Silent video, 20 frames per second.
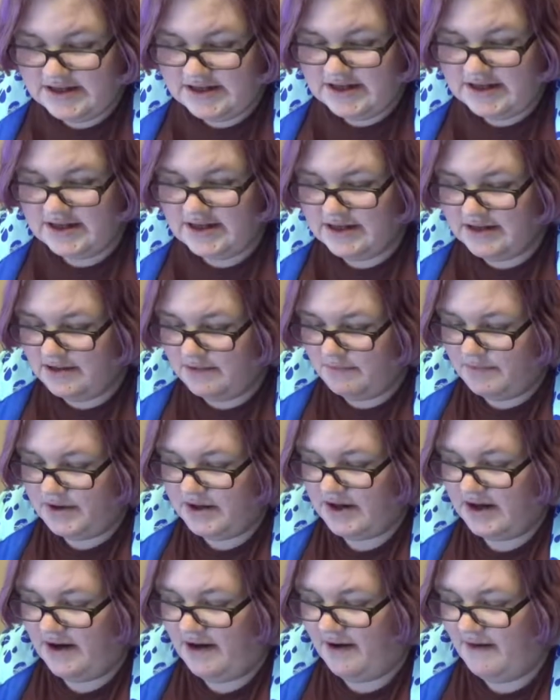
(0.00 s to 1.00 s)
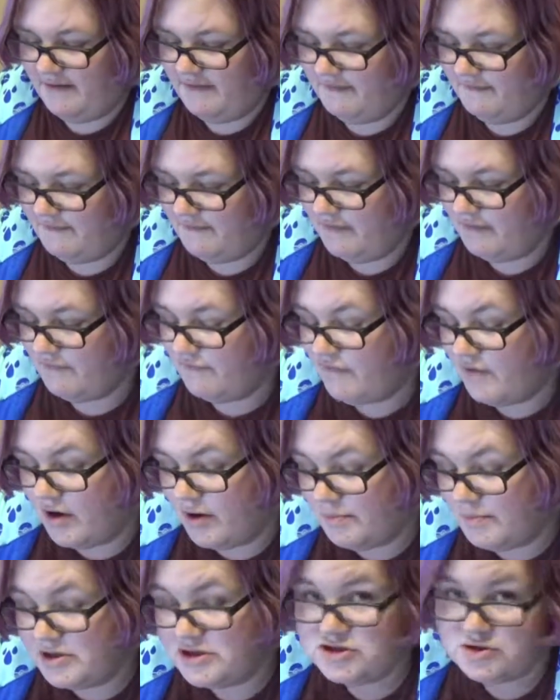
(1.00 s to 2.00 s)
then we have
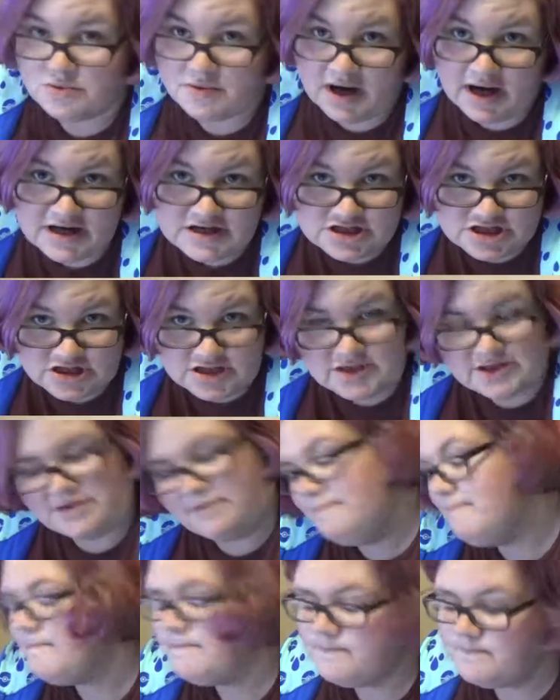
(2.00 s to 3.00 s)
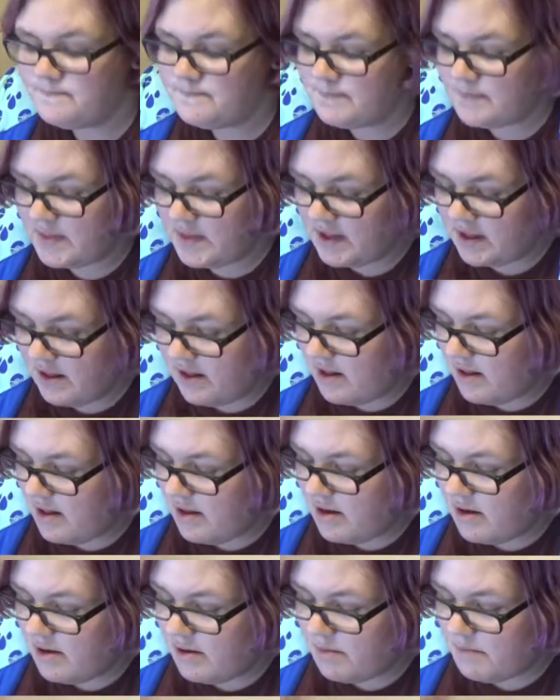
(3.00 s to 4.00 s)
from the Jirachi
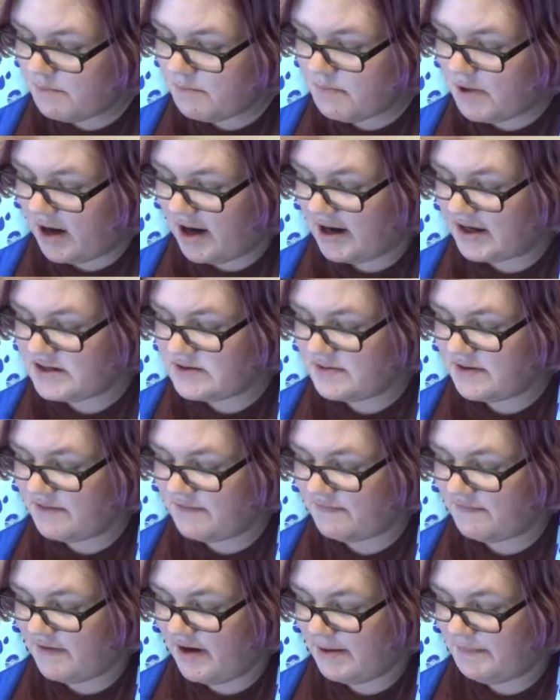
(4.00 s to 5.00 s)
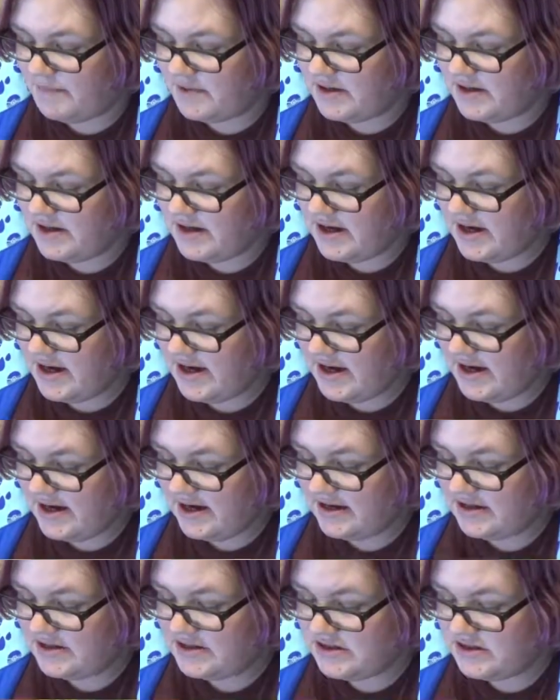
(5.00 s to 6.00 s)
box, we have
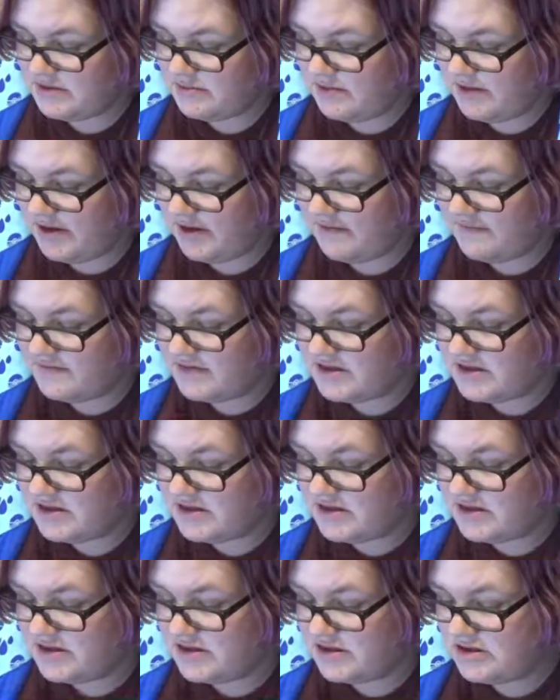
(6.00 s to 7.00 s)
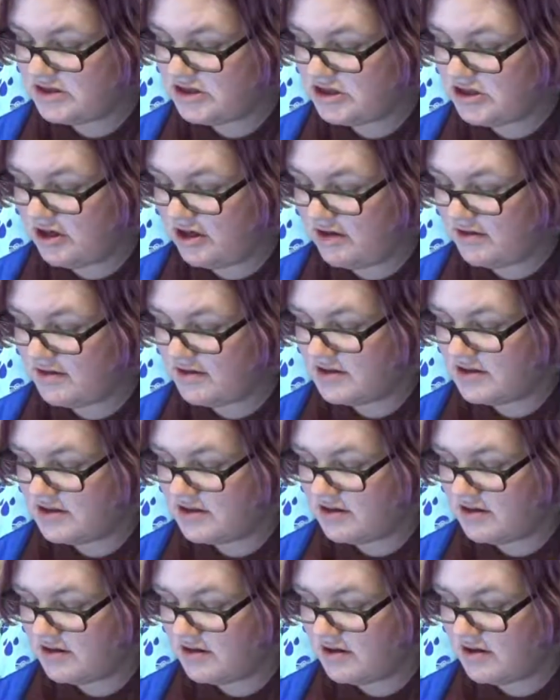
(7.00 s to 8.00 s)
Rapidash, we have
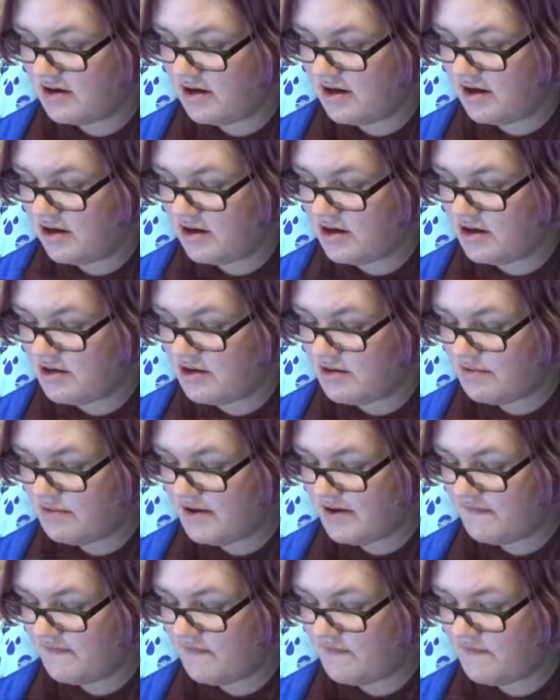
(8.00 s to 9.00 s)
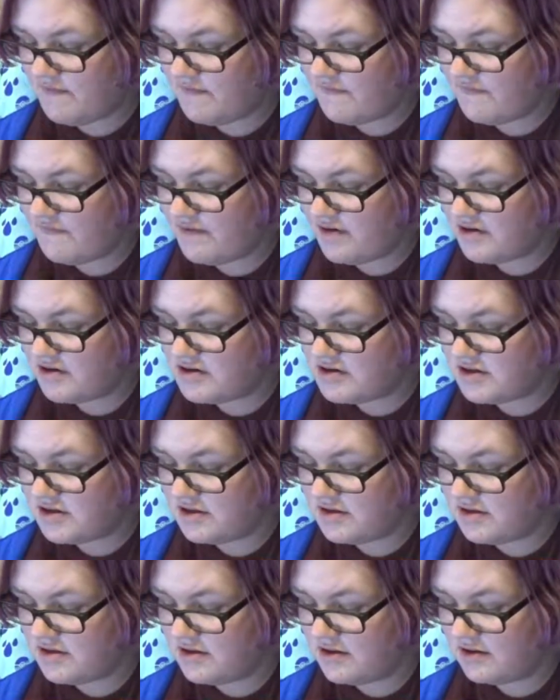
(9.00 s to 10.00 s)
Charizard Hollow, we have a Reverse
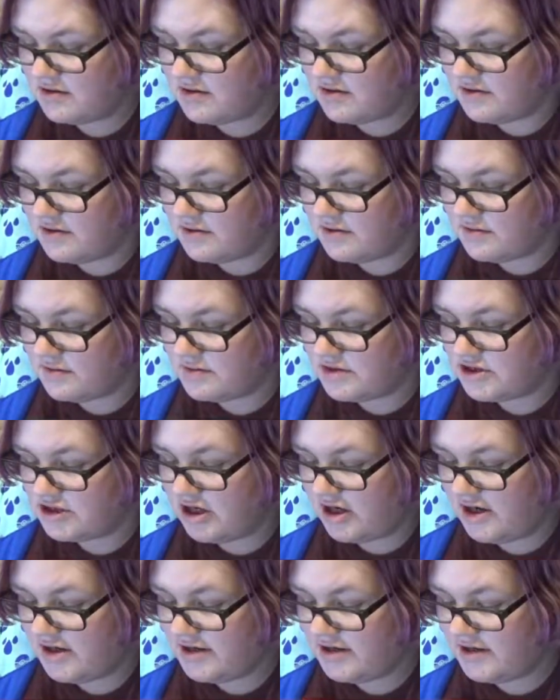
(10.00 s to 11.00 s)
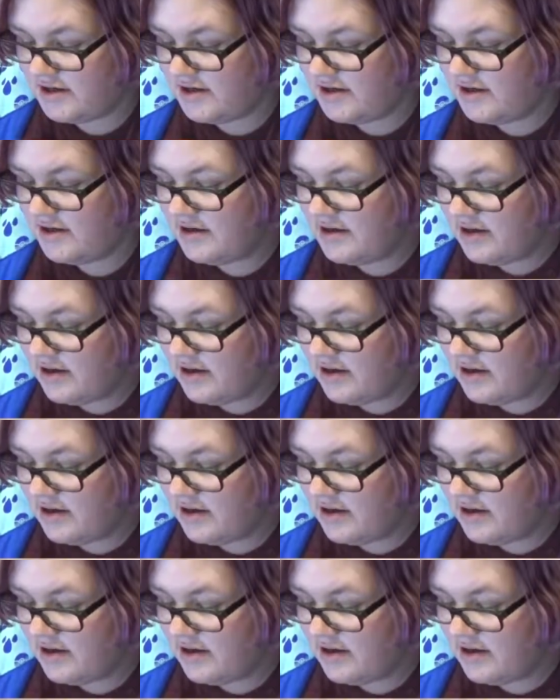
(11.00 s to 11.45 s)
Hollow Shauna,